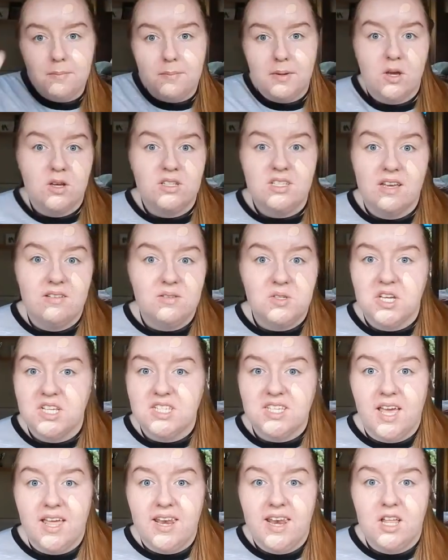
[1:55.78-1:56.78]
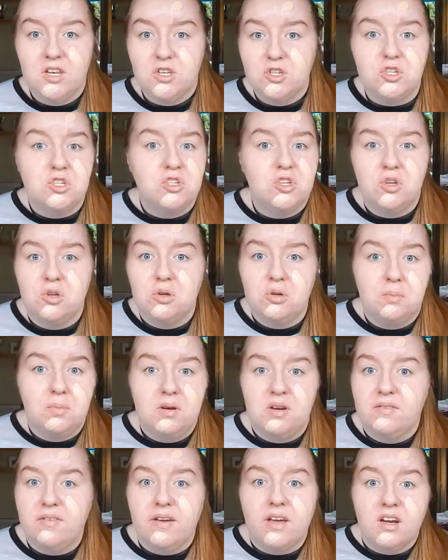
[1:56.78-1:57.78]
Because I have dry skin, I just do
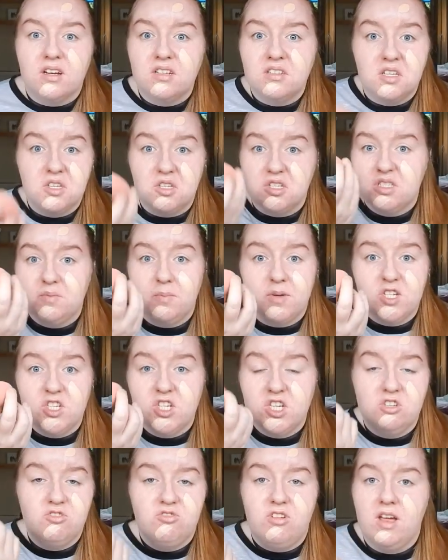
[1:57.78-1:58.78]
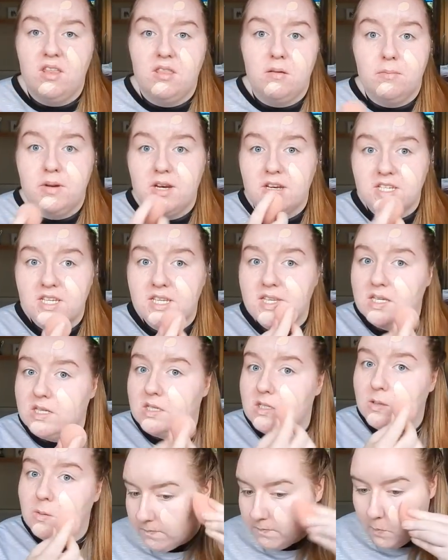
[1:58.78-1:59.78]
prefer to use sponges rather than
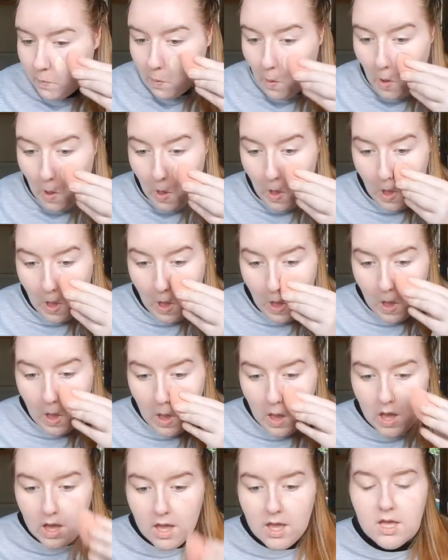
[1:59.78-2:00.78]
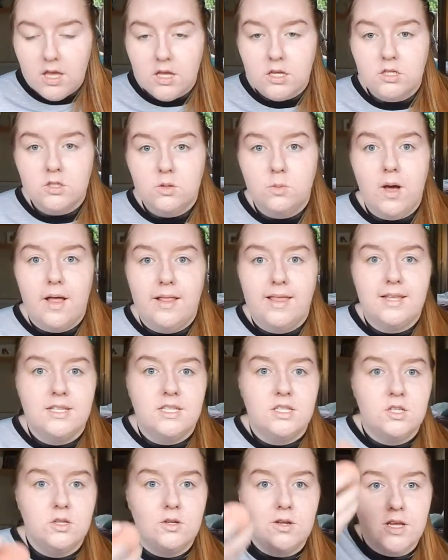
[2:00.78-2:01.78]
brushes. So what I like to
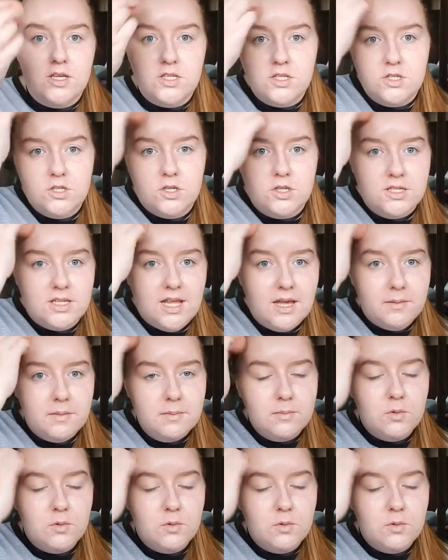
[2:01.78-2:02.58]
do is just use dabbing